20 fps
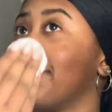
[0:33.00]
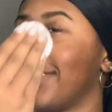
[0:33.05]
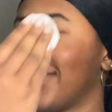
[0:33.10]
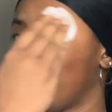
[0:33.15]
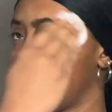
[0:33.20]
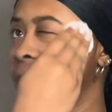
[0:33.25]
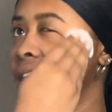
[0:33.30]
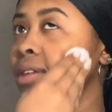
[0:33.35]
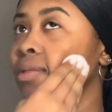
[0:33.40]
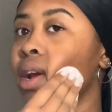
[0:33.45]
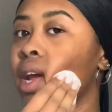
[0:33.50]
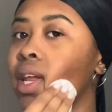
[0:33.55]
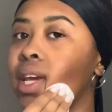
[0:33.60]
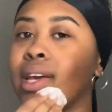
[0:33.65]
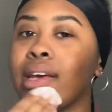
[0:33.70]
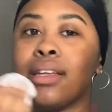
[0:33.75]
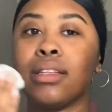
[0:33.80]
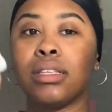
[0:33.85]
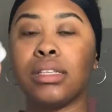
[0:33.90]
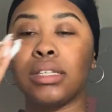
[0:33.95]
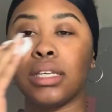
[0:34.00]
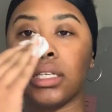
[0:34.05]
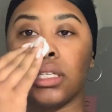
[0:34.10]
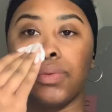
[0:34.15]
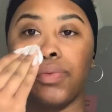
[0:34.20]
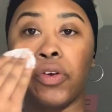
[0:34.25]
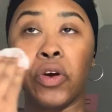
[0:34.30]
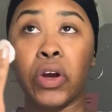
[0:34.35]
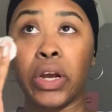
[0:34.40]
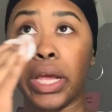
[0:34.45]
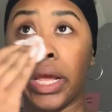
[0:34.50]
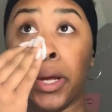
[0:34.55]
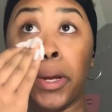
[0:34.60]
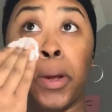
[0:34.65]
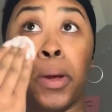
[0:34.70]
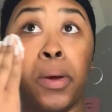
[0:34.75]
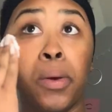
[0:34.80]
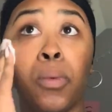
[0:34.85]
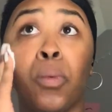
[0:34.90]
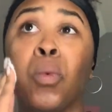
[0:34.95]
we're just gonna get ready. It's 6.41
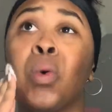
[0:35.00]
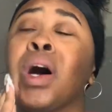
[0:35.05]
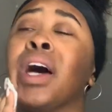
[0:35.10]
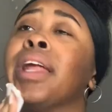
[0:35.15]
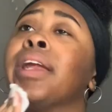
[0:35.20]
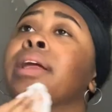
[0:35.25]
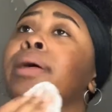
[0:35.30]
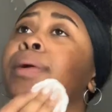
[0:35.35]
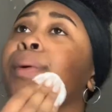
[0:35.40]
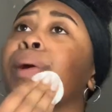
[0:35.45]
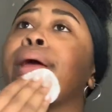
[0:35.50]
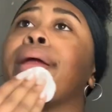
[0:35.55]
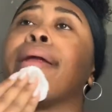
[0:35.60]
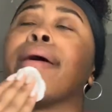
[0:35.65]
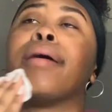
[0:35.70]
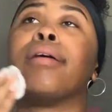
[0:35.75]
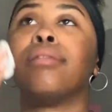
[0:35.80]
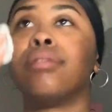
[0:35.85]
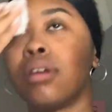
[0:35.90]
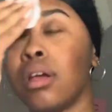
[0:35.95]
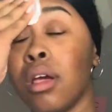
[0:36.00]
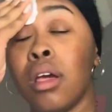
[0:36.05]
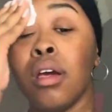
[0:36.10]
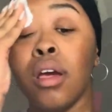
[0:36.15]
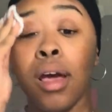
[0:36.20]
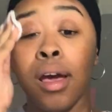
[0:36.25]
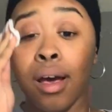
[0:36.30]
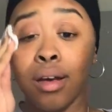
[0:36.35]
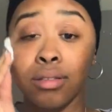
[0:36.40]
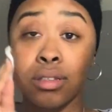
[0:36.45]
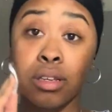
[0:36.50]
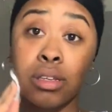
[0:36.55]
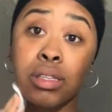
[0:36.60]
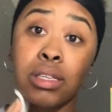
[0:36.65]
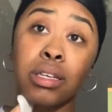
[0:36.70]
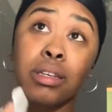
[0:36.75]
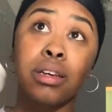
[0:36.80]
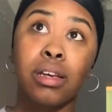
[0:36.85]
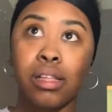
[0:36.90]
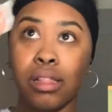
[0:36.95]
right now. I was supposed
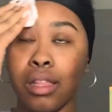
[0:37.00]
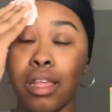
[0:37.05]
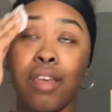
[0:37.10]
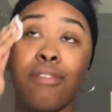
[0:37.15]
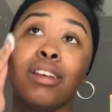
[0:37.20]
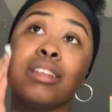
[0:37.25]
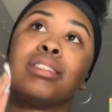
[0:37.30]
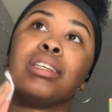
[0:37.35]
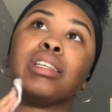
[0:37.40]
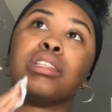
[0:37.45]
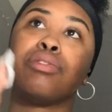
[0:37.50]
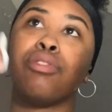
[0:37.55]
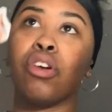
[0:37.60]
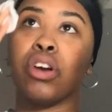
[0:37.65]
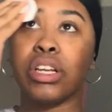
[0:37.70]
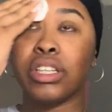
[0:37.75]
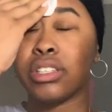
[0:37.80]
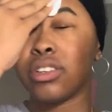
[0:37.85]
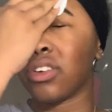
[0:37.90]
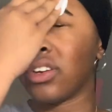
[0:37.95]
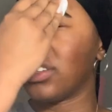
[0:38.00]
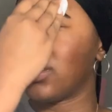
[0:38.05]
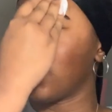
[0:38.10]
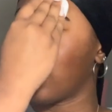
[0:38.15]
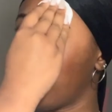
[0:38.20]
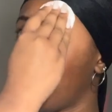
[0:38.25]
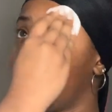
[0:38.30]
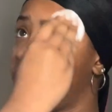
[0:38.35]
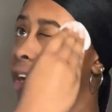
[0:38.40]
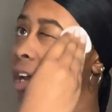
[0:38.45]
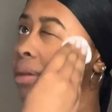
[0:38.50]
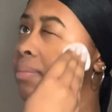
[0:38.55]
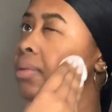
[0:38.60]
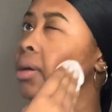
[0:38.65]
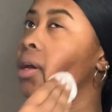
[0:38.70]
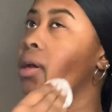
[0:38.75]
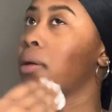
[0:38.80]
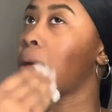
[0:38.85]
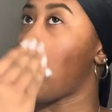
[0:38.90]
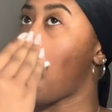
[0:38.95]
to leave at 6.40 to go get Chick-fil-A,
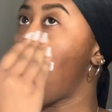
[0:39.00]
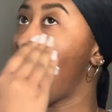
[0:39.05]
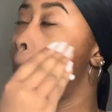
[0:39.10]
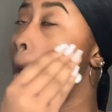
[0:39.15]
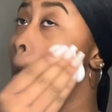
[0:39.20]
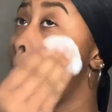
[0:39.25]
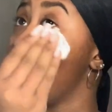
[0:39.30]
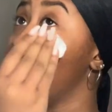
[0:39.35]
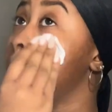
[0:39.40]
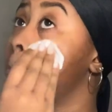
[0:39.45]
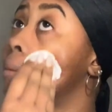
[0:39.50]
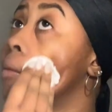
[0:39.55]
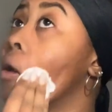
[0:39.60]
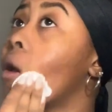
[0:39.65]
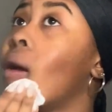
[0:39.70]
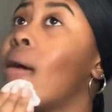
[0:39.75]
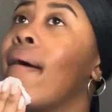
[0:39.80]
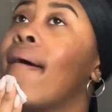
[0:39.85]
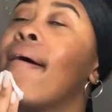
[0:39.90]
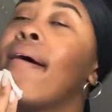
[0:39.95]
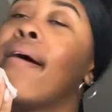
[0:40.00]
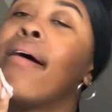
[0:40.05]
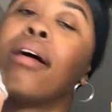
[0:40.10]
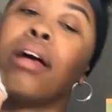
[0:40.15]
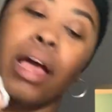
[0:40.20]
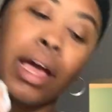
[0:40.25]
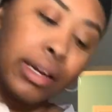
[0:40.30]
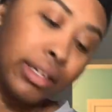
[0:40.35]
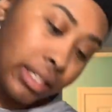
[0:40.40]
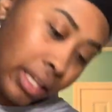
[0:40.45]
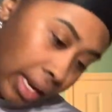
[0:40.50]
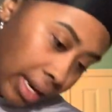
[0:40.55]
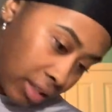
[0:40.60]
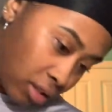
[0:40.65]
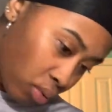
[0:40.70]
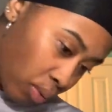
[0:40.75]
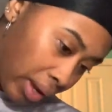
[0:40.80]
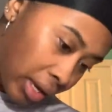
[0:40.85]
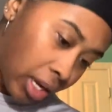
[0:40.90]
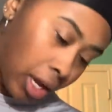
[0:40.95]
but um, I decided
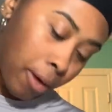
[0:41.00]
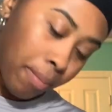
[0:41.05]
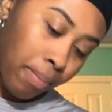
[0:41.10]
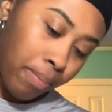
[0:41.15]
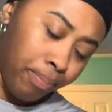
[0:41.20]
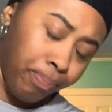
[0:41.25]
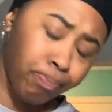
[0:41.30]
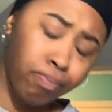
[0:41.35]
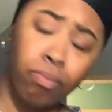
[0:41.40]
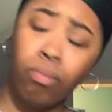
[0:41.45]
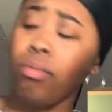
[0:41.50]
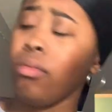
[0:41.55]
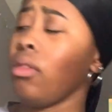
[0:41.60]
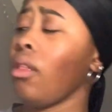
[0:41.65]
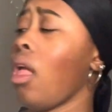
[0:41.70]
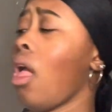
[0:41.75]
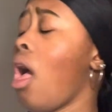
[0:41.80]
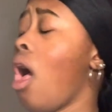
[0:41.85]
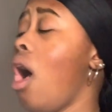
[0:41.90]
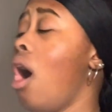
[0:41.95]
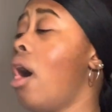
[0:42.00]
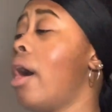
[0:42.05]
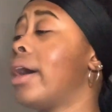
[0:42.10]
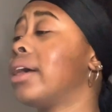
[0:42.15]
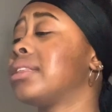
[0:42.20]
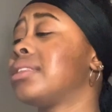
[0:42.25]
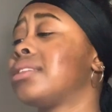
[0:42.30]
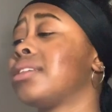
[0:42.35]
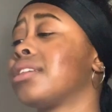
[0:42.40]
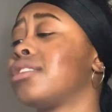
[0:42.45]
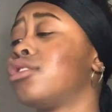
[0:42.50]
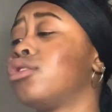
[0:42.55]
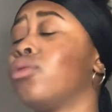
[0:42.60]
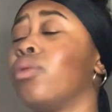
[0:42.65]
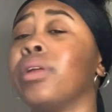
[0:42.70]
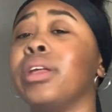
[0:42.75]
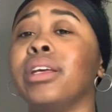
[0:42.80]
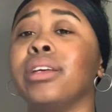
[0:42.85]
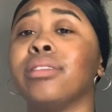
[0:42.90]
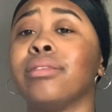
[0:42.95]
to wake up at
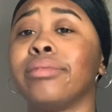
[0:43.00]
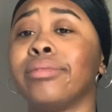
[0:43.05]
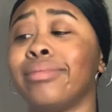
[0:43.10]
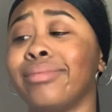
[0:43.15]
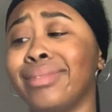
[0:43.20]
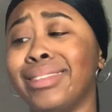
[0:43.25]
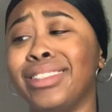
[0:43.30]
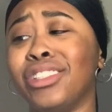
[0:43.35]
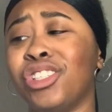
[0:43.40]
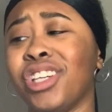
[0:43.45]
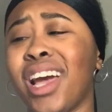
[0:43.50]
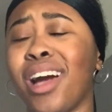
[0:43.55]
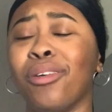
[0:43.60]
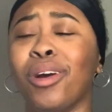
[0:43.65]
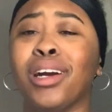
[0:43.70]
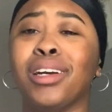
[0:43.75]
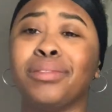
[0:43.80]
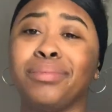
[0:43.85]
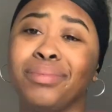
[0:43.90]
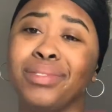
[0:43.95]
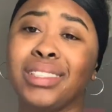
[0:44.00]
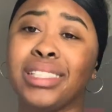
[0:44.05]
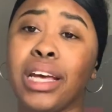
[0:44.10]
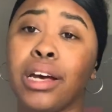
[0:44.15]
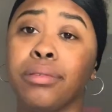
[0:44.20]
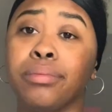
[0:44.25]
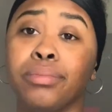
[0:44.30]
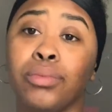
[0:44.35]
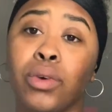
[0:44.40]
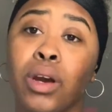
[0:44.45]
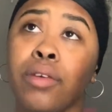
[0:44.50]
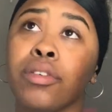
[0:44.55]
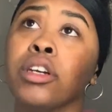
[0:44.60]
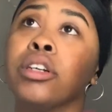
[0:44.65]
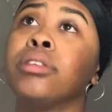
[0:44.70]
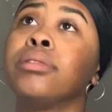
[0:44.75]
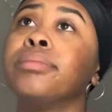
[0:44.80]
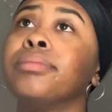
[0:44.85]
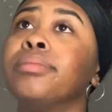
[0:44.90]
6.20 and shower, so whatever.